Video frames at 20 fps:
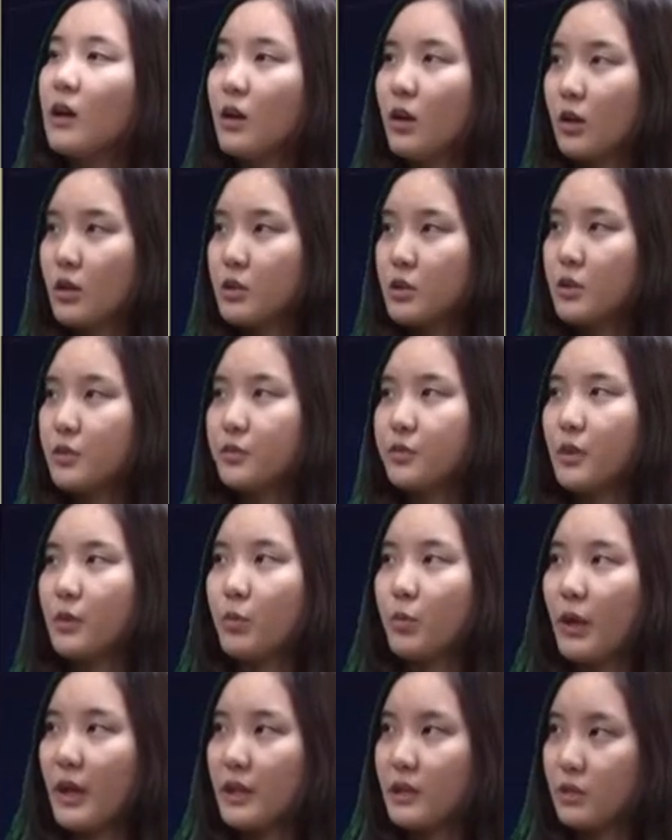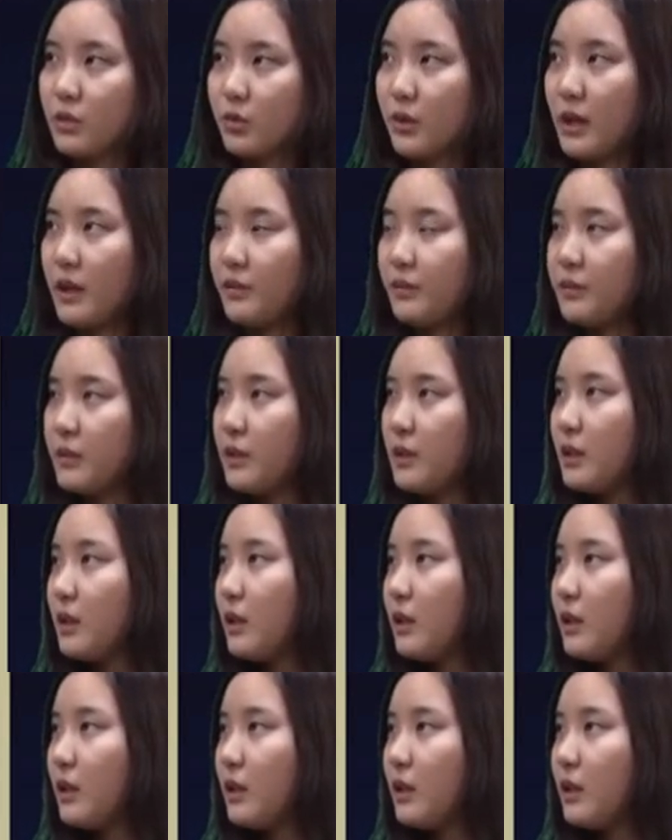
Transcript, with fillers: Also from right graph,